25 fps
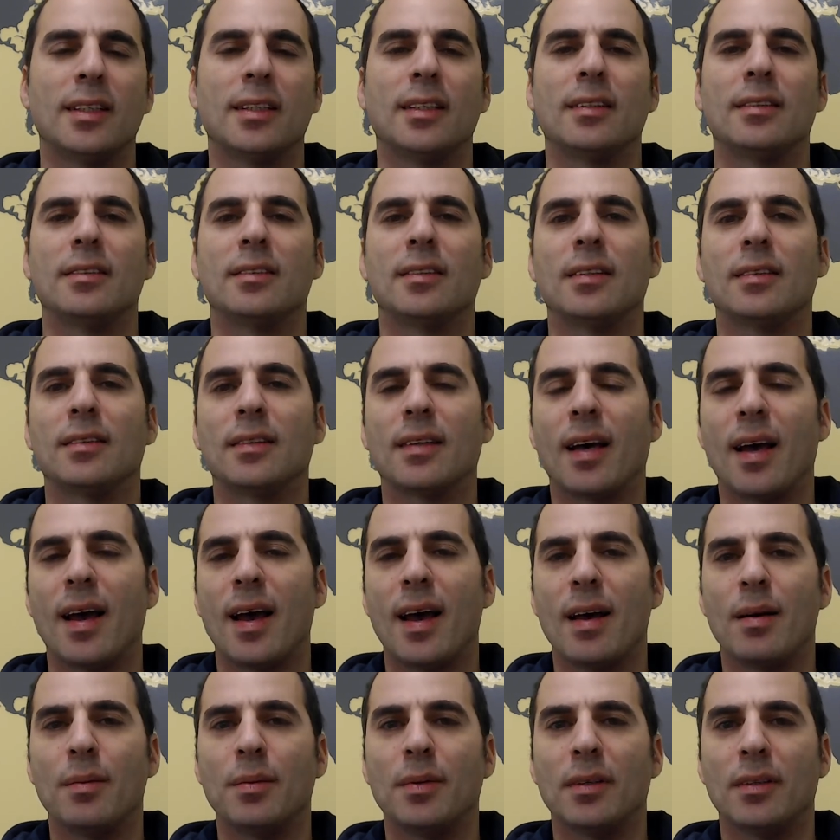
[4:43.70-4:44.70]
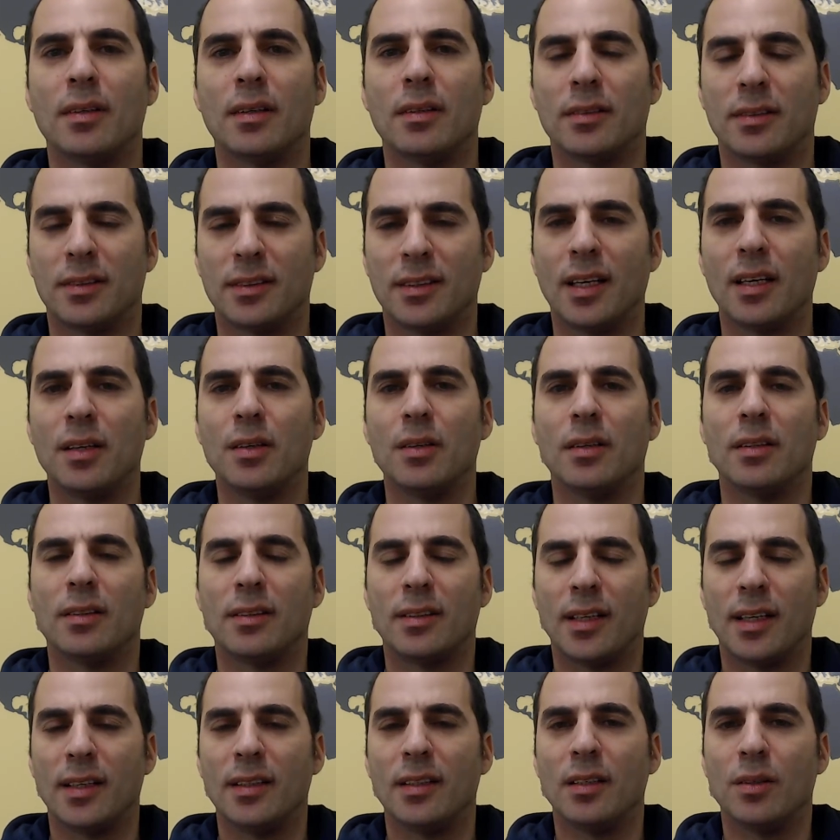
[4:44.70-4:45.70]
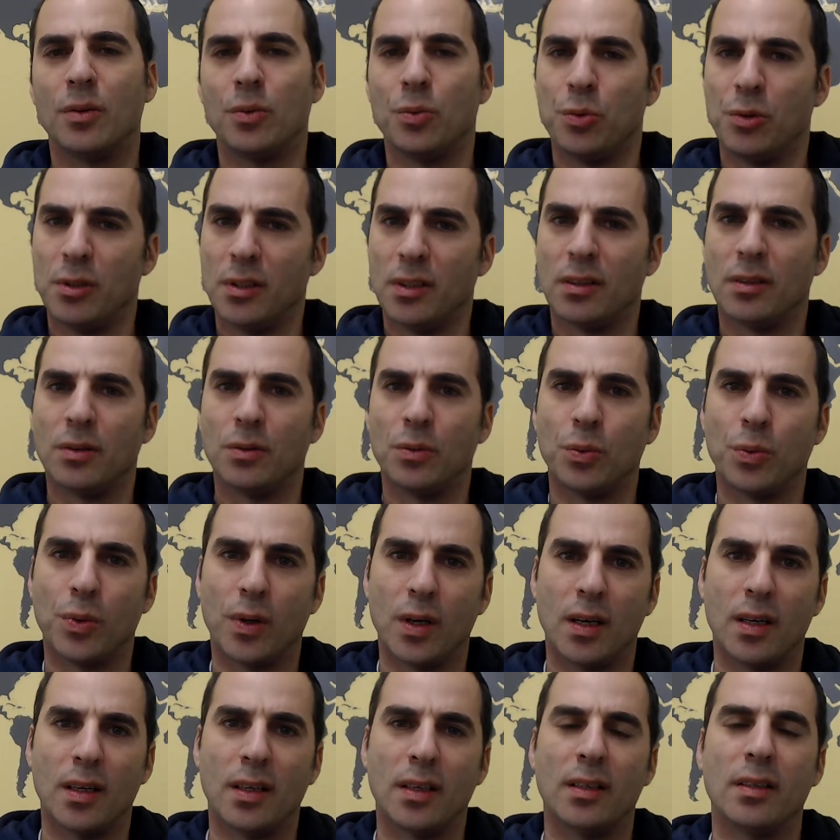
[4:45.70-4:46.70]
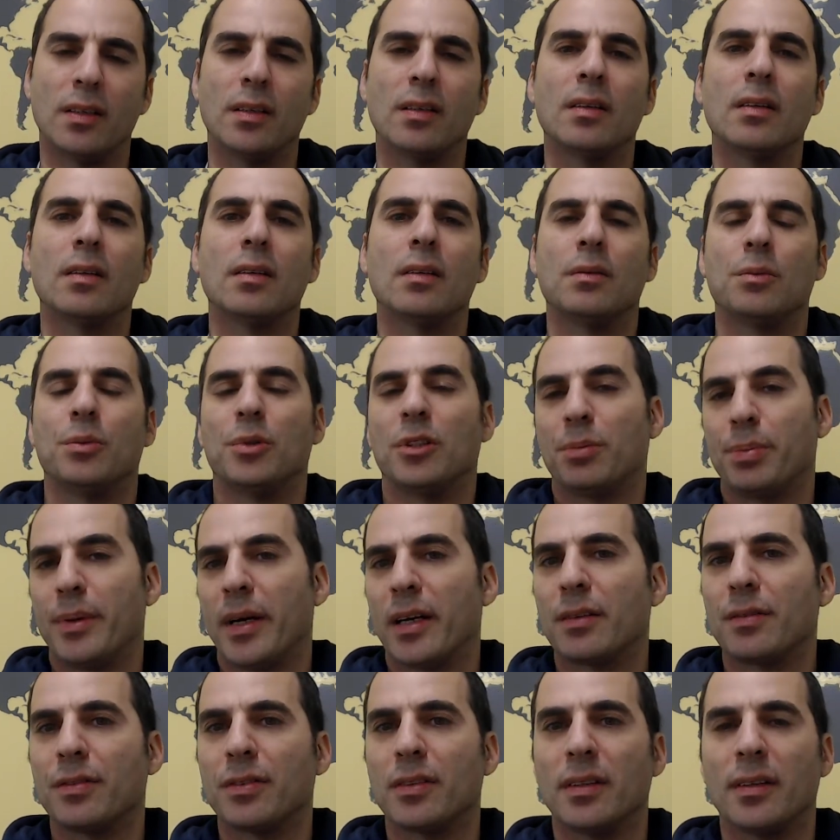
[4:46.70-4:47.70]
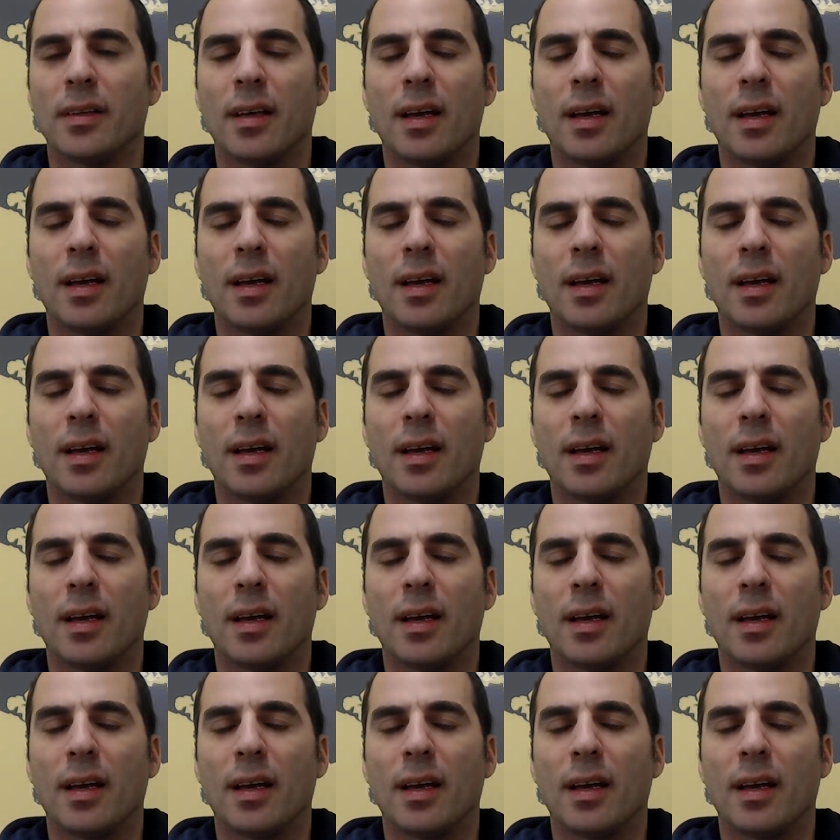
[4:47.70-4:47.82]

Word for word: says, um, say, say the reason why respectfully.